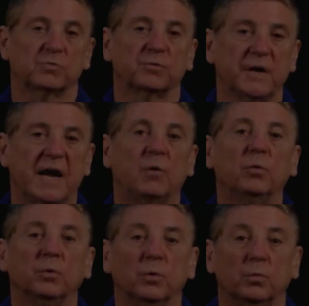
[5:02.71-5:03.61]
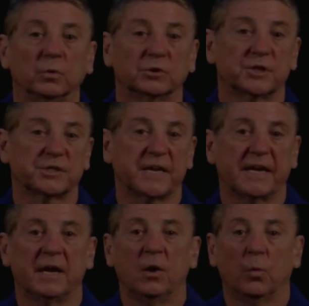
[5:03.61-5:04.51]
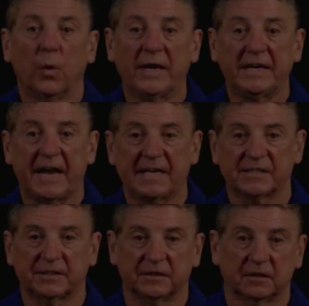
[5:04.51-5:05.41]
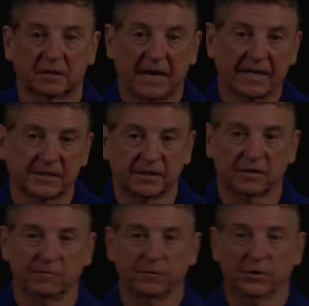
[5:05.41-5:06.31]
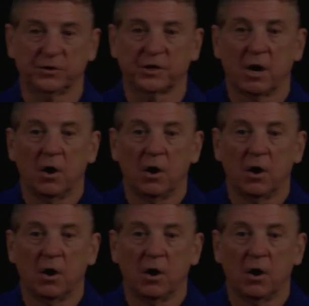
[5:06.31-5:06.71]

For now, we'll just say when it has hasn't converged,